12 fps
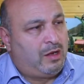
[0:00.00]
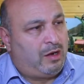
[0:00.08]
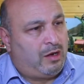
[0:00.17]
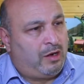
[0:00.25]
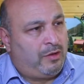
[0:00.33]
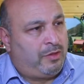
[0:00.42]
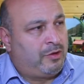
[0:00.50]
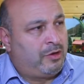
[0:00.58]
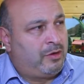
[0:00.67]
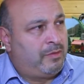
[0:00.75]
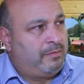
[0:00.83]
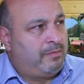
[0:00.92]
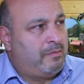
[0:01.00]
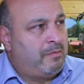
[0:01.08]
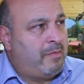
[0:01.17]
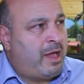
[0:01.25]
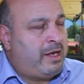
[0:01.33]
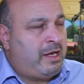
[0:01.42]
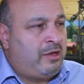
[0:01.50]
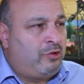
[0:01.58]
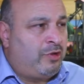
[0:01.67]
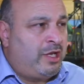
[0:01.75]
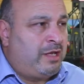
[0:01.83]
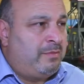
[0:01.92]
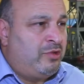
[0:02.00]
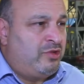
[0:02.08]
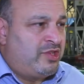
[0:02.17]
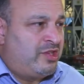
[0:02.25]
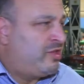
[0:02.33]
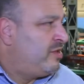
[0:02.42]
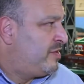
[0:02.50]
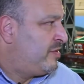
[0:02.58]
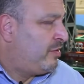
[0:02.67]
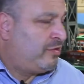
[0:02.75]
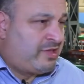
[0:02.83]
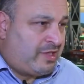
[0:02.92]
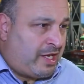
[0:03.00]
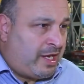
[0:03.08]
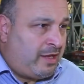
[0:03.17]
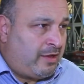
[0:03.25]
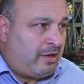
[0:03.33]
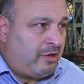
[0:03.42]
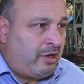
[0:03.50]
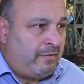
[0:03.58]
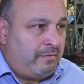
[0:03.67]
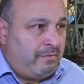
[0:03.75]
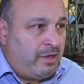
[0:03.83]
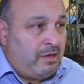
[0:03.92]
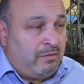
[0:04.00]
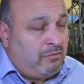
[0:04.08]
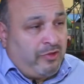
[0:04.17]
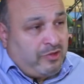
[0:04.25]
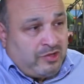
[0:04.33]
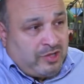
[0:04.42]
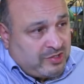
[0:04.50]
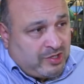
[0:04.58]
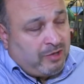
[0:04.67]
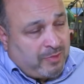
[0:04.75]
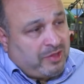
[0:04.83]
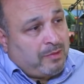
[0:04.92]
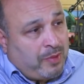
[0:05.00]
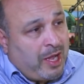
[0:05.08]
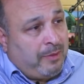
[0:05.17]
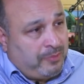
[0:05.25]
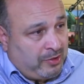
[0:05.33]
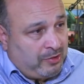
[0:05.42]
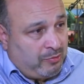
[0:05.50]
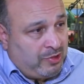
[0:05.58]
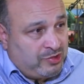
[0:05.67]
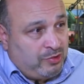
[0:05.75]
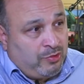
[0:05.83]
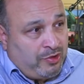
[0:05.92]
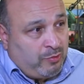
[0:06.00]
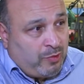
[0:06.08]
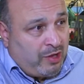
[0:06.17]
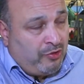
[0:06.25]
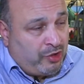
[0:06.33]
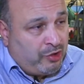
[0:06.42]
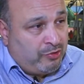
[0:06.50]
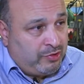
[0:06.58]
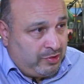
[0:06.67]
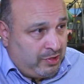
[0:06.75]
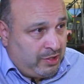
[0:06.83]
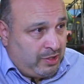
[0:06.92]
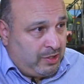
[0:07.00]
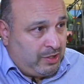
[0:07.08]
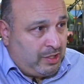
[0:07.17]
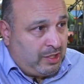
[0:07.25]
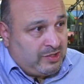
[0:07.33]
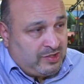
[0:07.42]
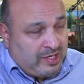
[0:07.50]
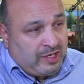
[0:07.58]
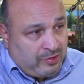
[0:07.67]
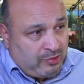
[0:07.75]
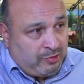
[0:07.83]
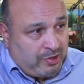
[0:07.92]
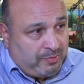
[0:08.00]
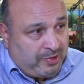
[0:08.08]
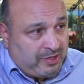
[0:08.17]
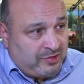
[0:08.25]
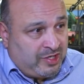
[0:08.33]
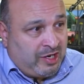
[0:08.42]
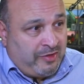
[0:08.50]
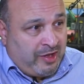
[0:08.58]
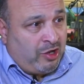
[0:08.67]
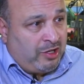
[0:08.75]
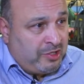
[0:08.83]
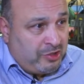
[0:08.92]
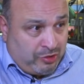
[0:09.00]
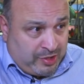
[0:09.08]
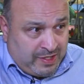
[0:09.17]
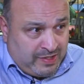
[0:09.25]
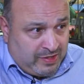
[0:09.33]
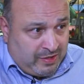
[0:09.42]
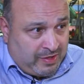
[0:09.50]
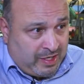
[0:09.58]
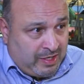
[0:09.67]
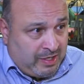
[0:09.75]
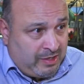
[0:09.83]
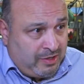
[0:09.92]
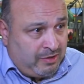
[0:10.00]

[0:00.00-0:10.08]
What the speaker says: Are there many Greek musicians still today that are, well, let's talk about the popular ones. Who are the well-known Santouri players today? Are they all in Greece? Are they here?